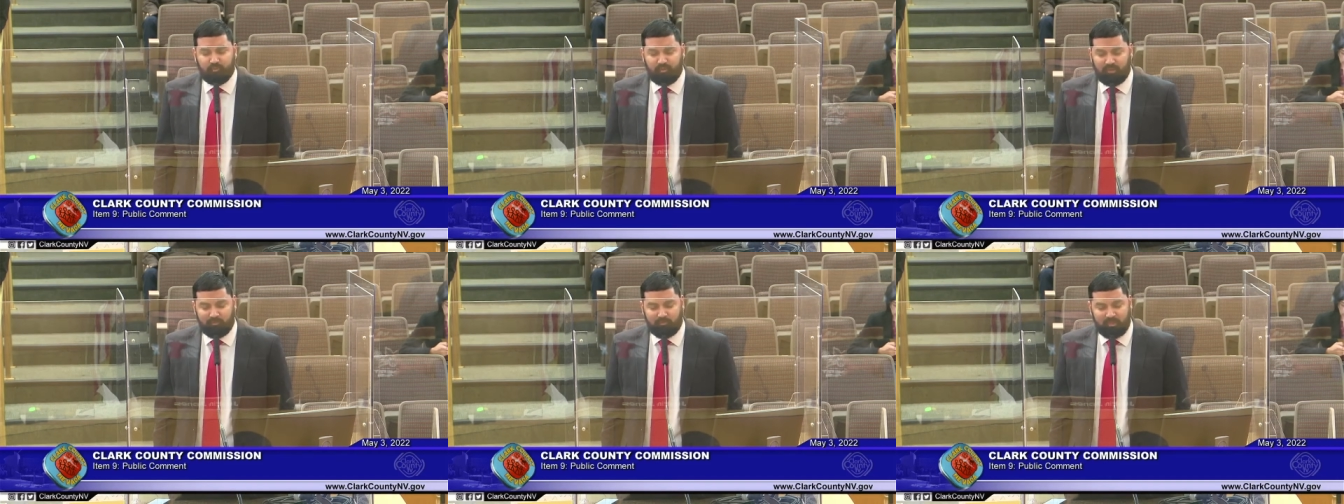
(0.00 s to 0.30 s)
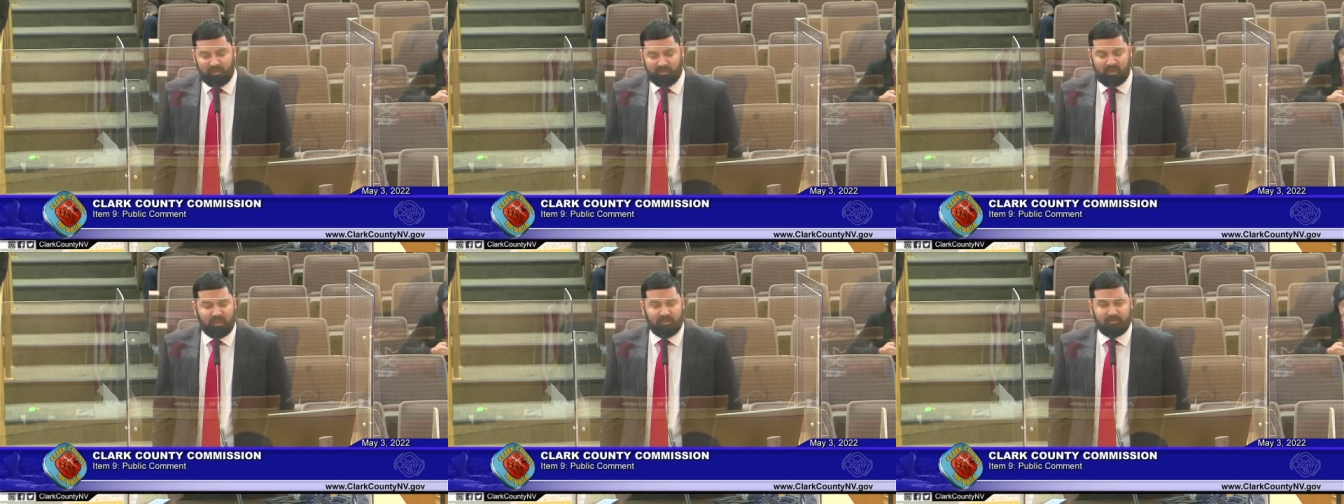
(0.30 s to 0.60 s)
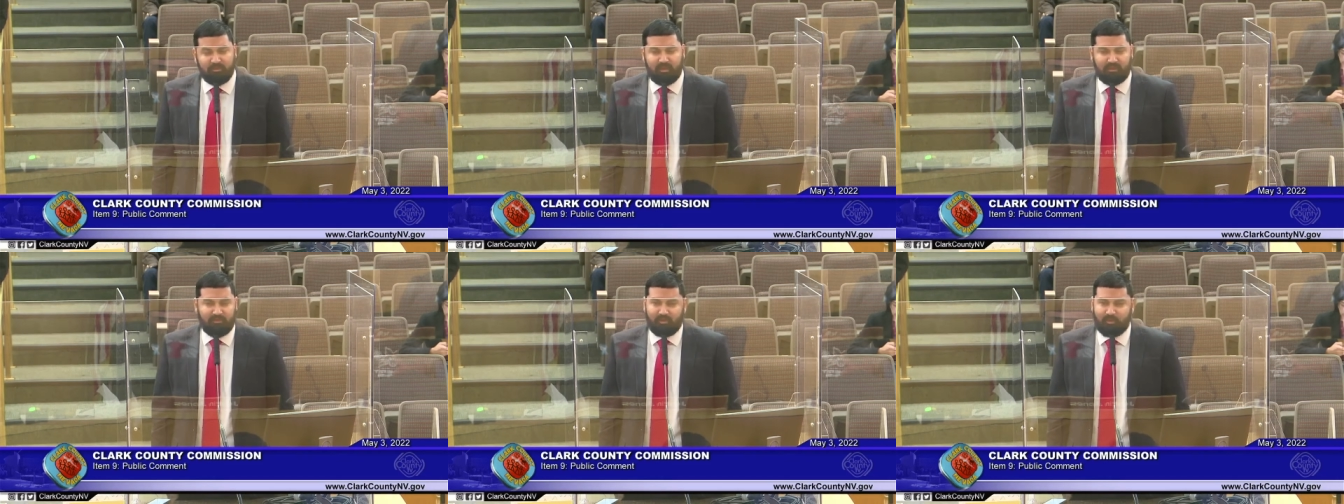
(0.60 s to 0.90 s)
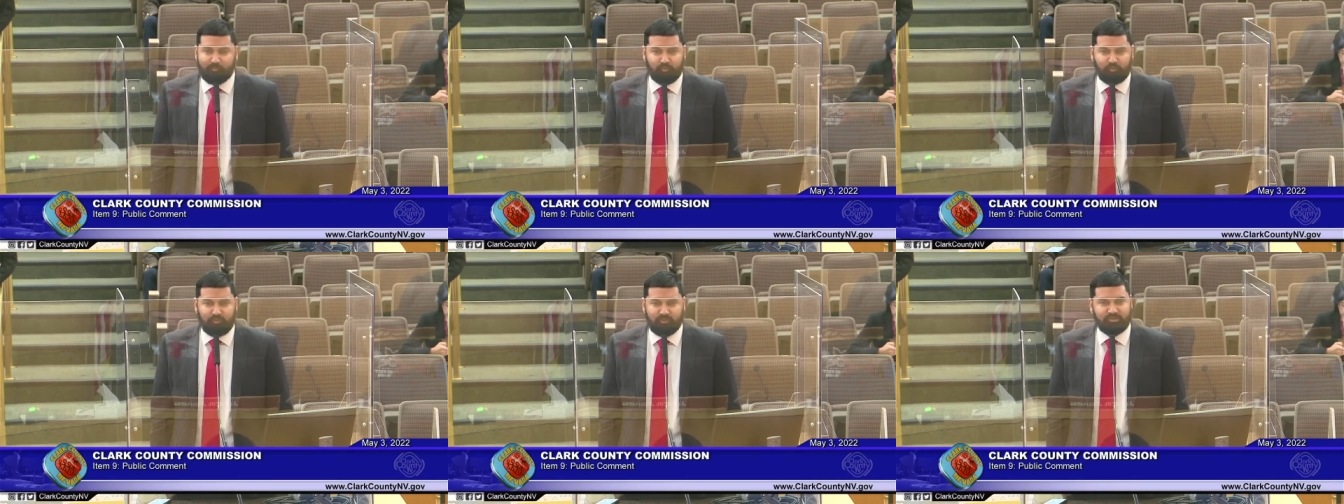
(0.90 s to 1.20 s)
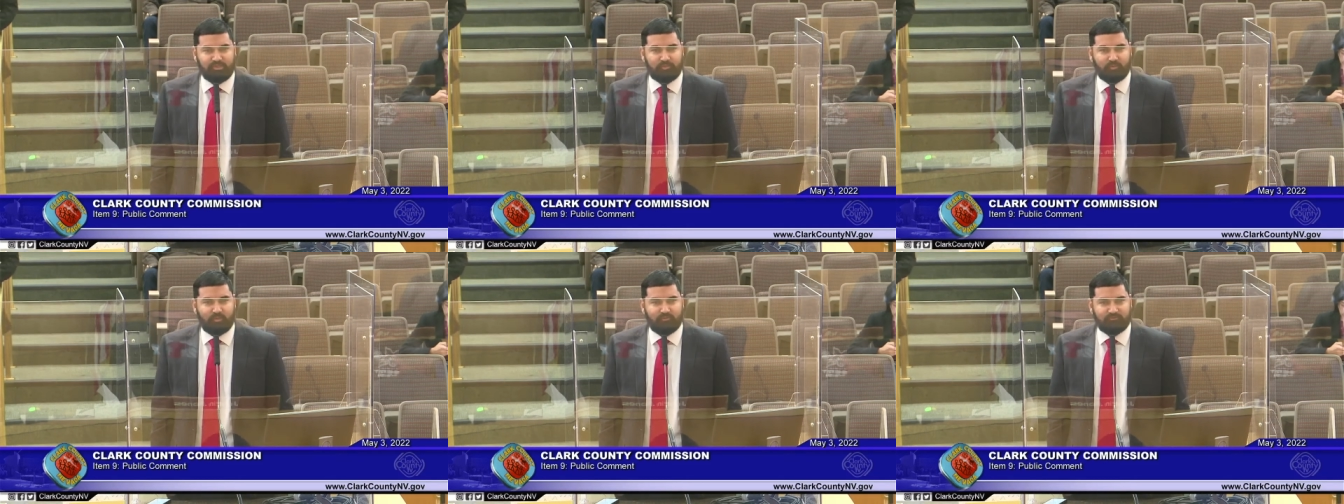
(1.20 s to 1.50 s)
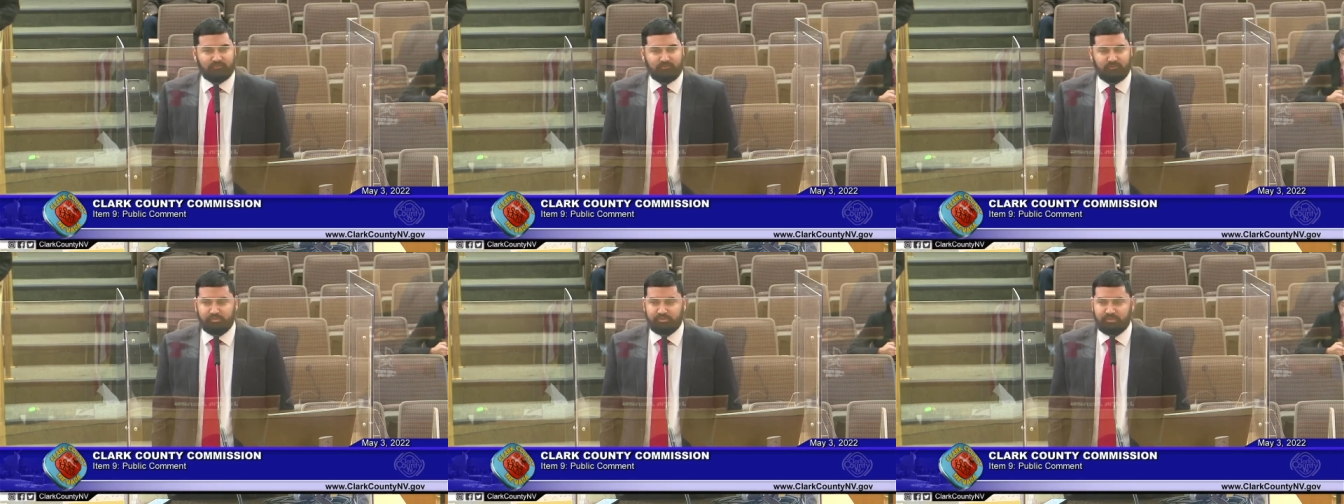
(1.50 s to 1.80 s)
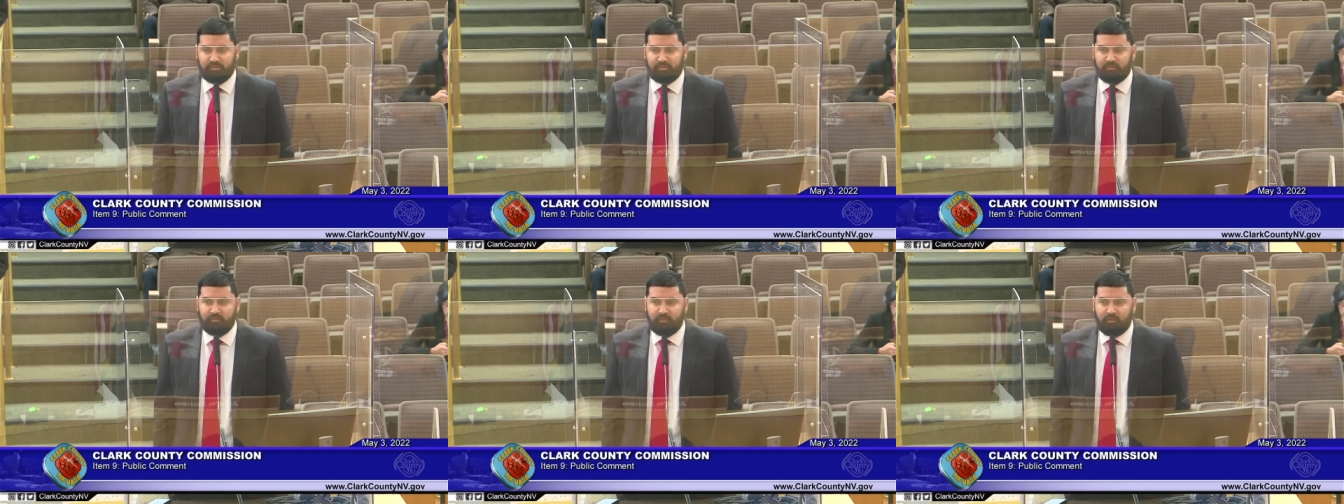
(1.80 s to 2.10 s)
We may not end up reaching a
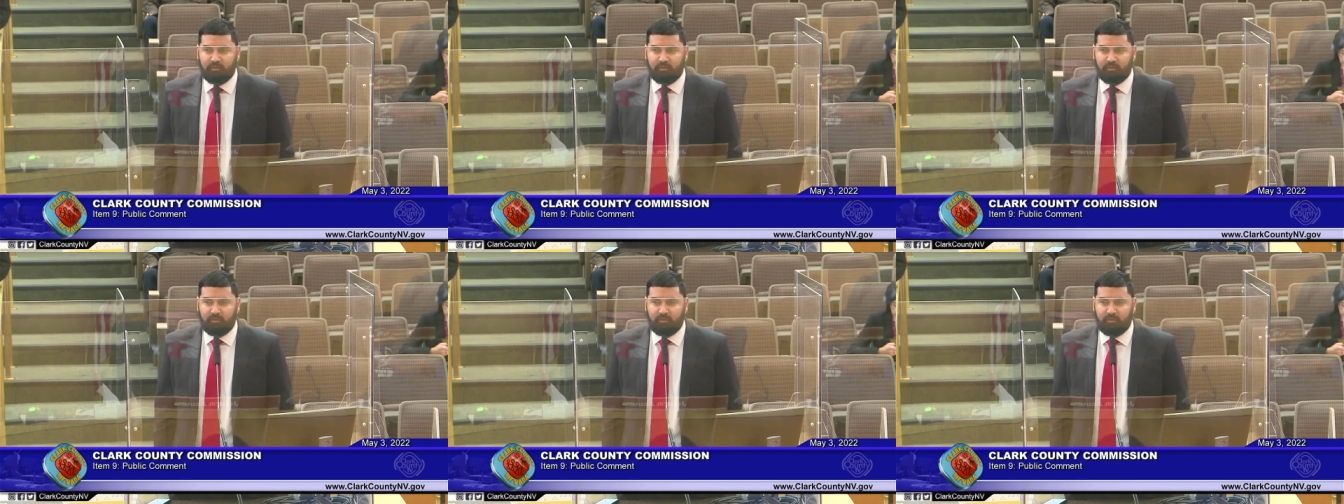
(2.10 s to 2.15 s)
resolution,